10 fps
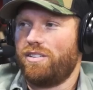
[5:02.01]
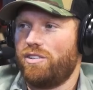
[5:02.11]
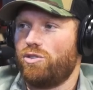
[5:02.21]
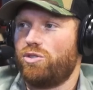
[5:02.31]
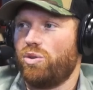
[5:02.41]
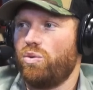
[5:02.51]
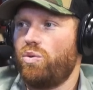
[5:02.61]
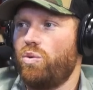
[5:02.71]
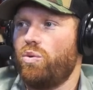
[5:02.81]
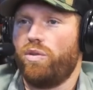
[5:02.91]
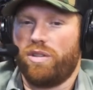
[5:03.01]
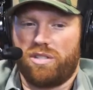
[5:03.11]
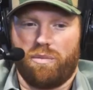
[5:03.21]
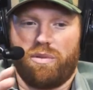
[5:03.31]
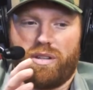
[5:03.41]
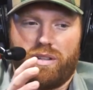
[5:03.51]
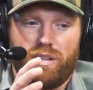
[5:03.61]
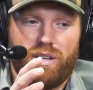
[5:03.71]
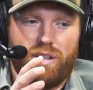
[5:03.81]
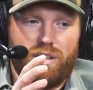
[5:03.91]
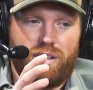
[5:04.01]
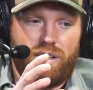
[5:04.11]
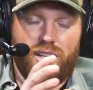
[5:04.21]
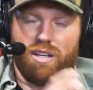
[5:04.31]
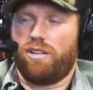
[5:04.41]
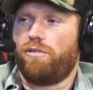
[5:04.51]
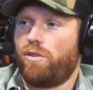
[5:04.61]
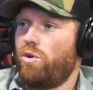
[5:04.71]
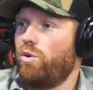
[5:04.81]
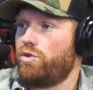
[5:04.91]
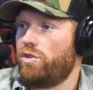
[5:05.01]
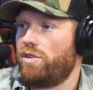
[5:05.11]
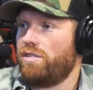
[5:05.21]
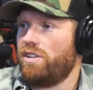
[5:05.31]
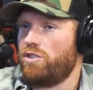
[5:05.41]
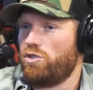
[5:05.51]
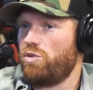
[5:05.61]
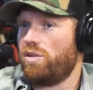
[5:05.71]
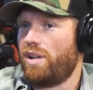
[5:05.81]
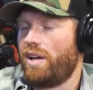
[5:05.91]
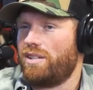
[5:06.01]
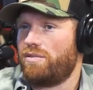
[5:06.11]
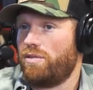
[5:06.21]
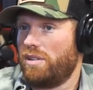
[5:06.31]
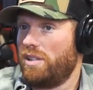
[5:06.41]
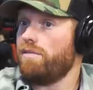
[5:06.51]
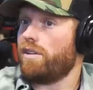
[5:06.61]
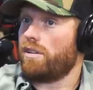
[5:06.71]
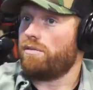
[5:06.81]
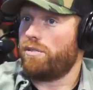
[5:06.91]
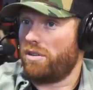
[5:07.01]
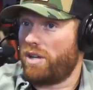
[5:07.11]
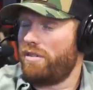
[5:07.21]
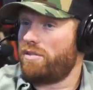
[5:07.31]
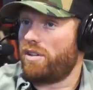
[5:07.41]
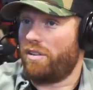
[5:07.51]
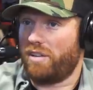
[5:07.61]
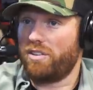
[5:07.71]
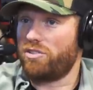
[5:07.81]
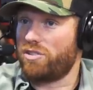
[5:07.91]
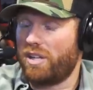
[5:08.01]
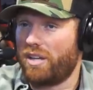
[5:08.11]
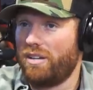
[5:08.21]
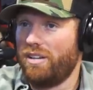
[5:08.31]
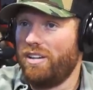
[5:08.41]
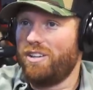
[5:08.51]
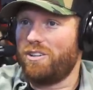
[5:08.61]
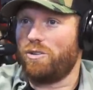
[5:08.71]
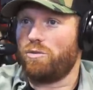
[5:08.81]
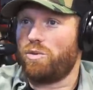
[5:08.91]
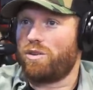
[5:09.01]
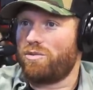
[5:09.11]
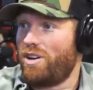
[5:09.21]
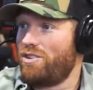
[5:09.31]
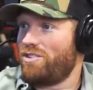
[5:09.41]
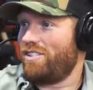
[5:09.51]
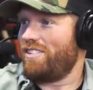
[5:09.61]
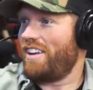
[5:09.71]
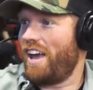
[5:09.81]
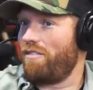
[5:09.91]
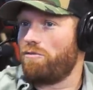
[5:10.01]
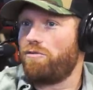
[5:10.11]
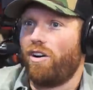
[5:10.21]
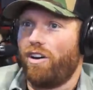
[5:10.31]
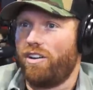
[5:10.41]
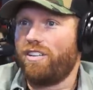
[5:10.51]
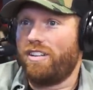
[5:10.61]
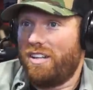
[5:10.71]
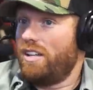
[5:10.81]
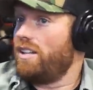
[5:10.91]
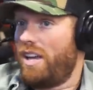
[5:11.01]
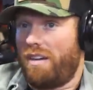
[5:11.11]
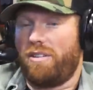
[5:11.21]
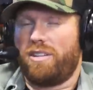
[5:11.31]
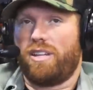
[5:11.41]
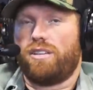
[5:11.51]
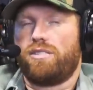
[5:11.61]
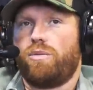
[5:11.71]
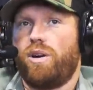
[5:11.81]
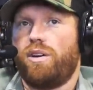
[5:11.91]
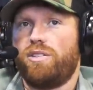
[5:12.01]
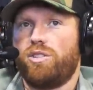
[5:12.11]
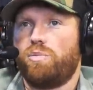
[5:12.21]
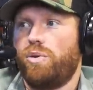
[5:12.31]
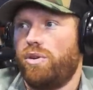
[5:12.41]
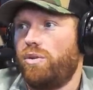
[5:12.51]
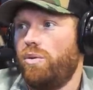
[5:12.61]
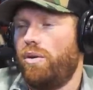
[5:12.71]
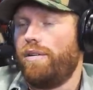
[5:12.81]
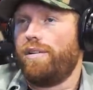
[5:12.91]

this is so cool that something in a different culture is utilized for mm-hmm. living, for their lifestyle, not just like, you know, recreation, yeah, I mean, having food fun. and everything. Yeah, everything. I was like, wow, this is pretty cool.